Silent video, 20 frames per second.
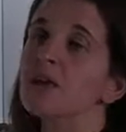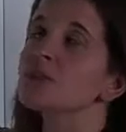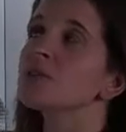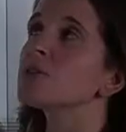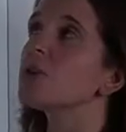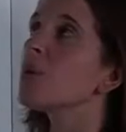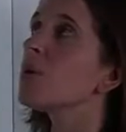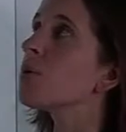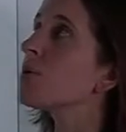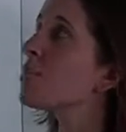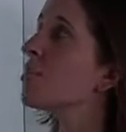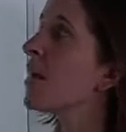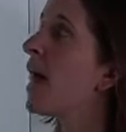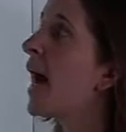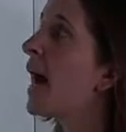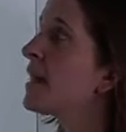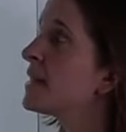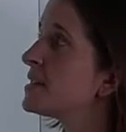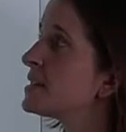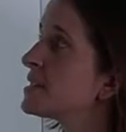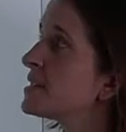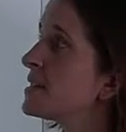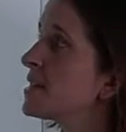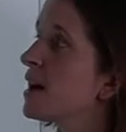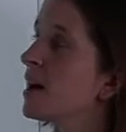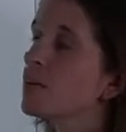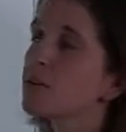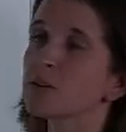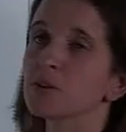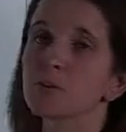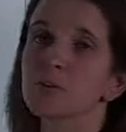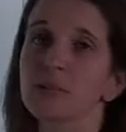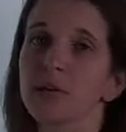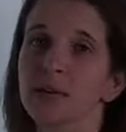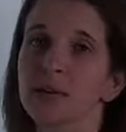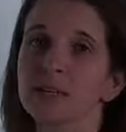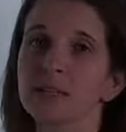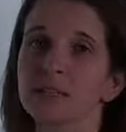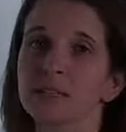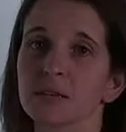So that is the other
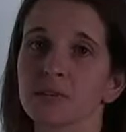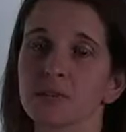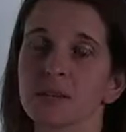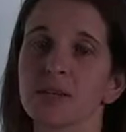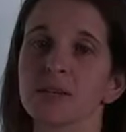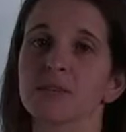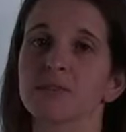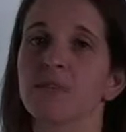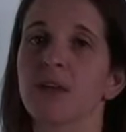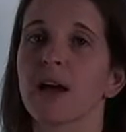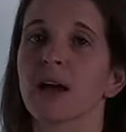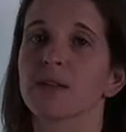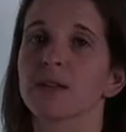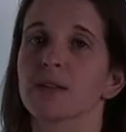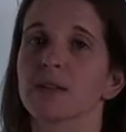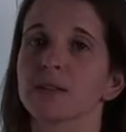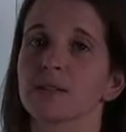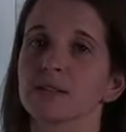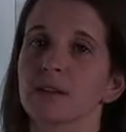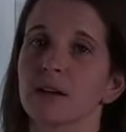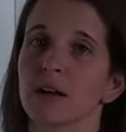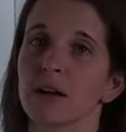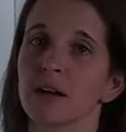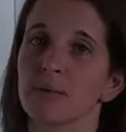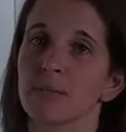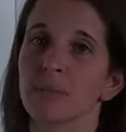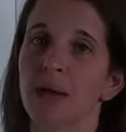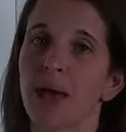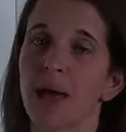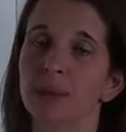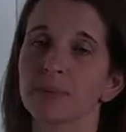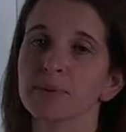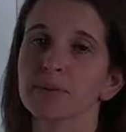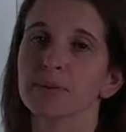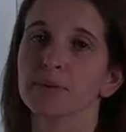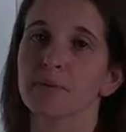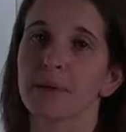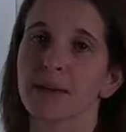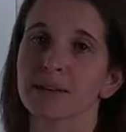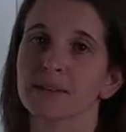place that we can find these
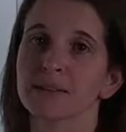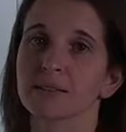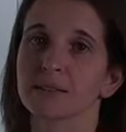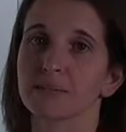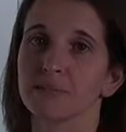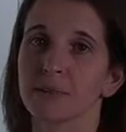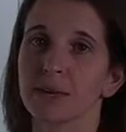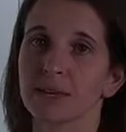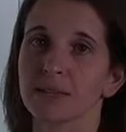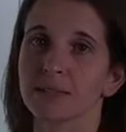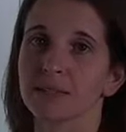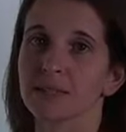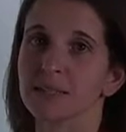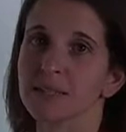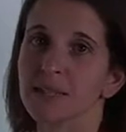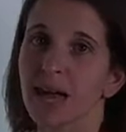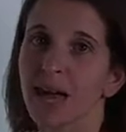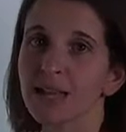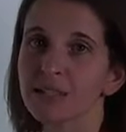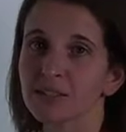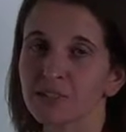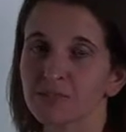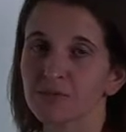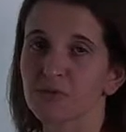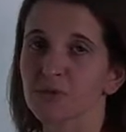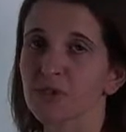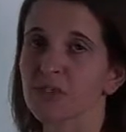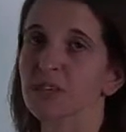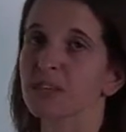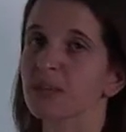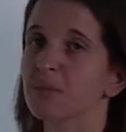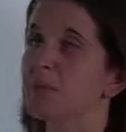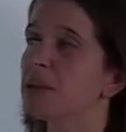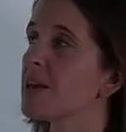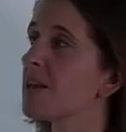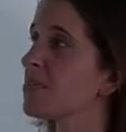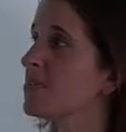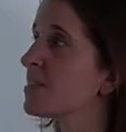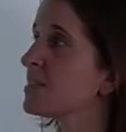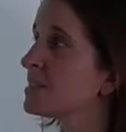absolute maxes and mins. And that's really going to be
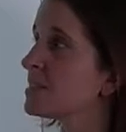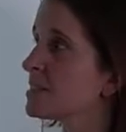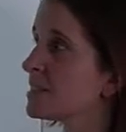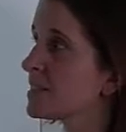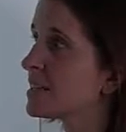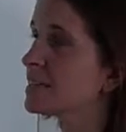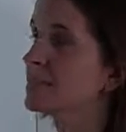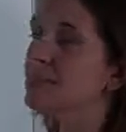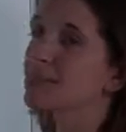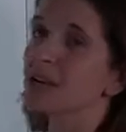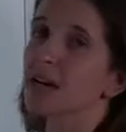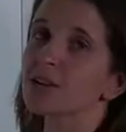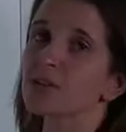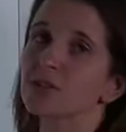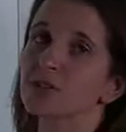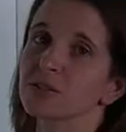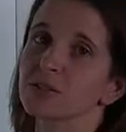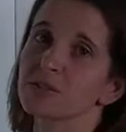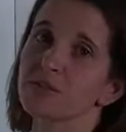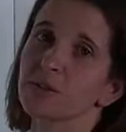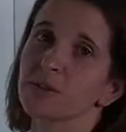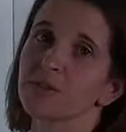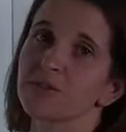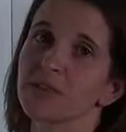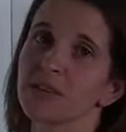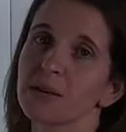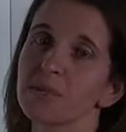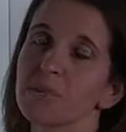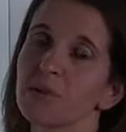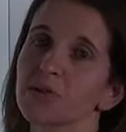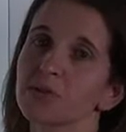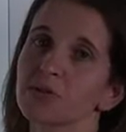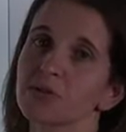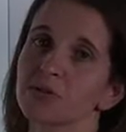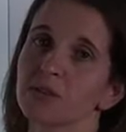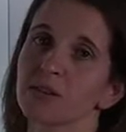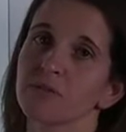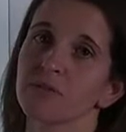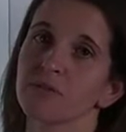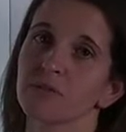it. This section is one of the most
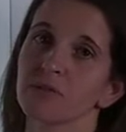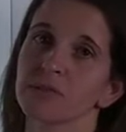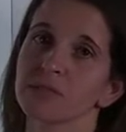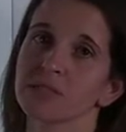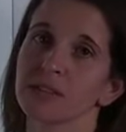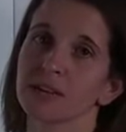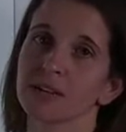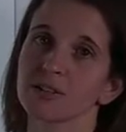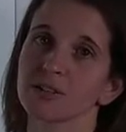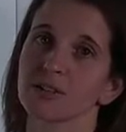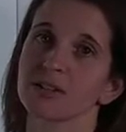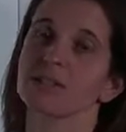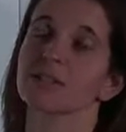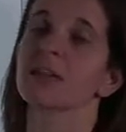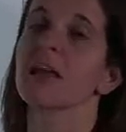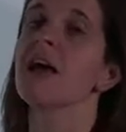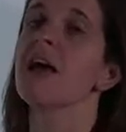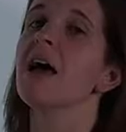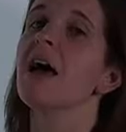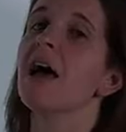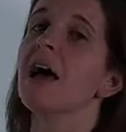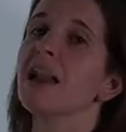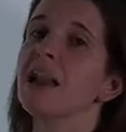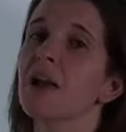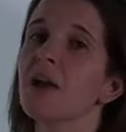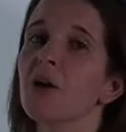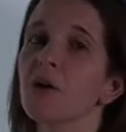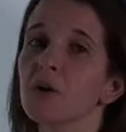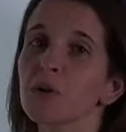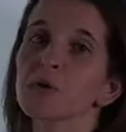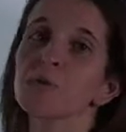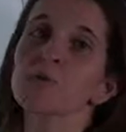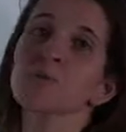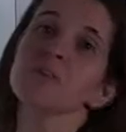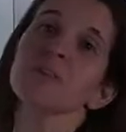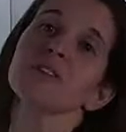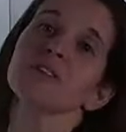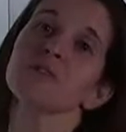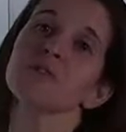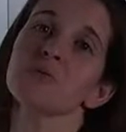straightforward sections, and I hope
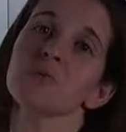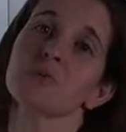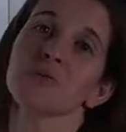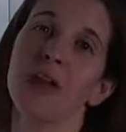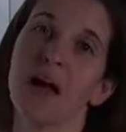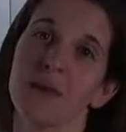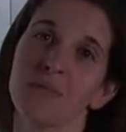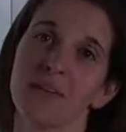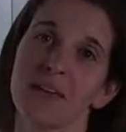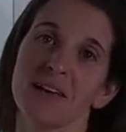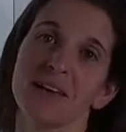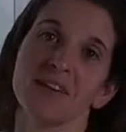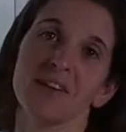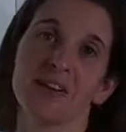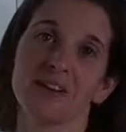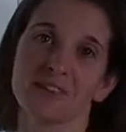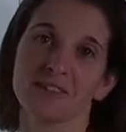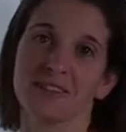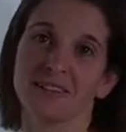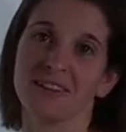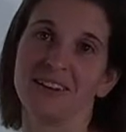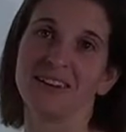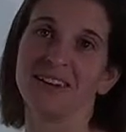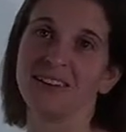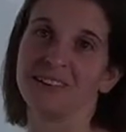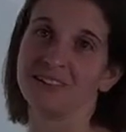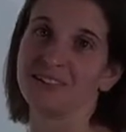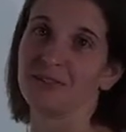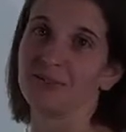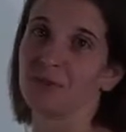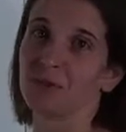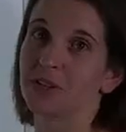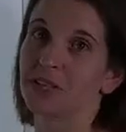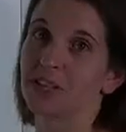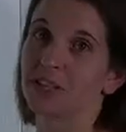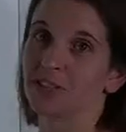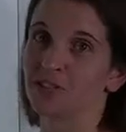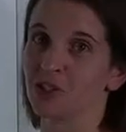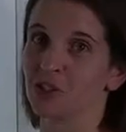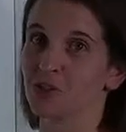that you will not make it harder than it is and
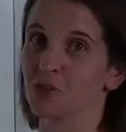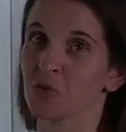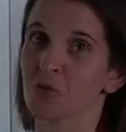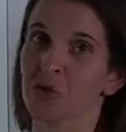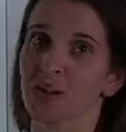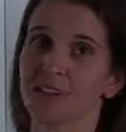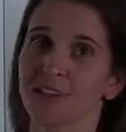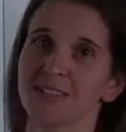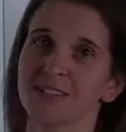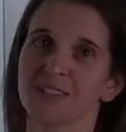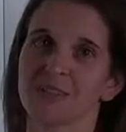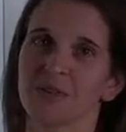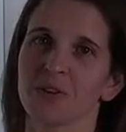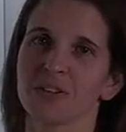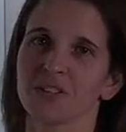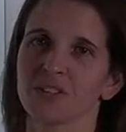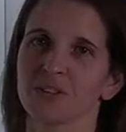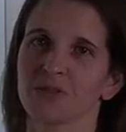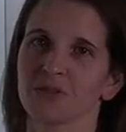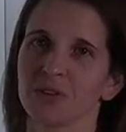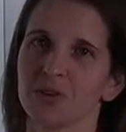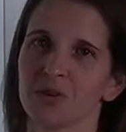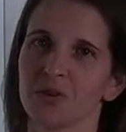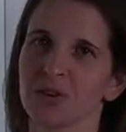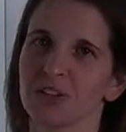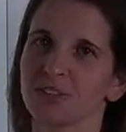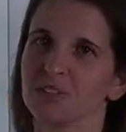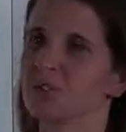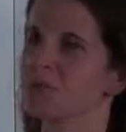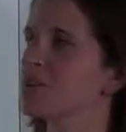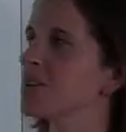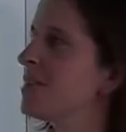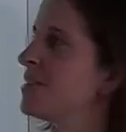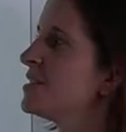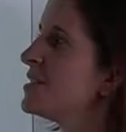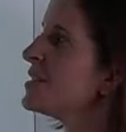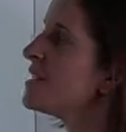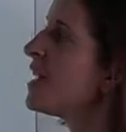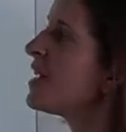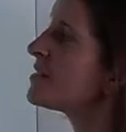really enjoy this question when you get to it on
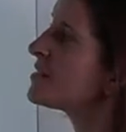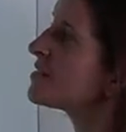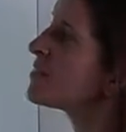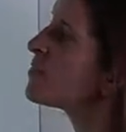the test.